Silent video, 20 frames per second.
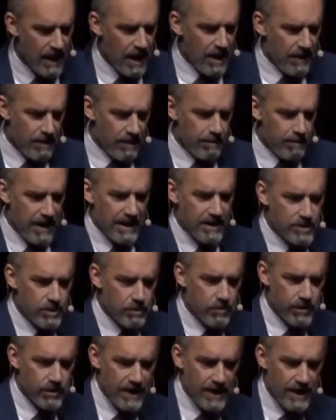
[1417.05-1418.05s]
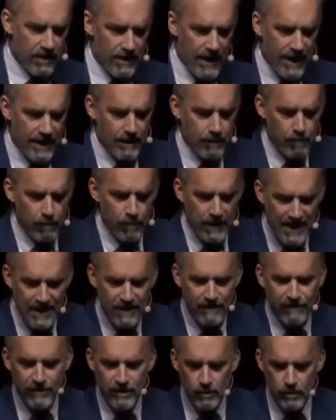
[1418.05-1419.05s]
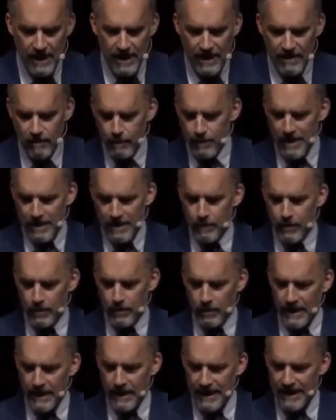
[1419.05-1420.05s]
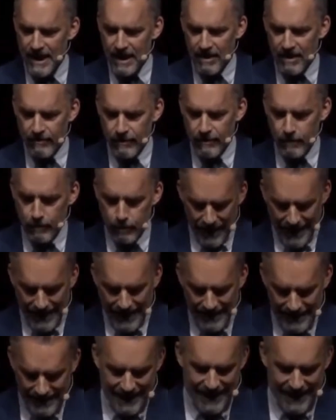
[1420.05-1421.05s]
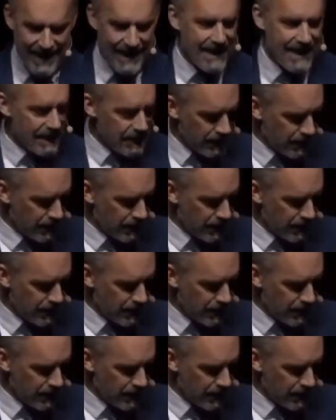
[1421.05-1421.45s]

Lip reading: that makes you think that if you gave people enough bread and cake,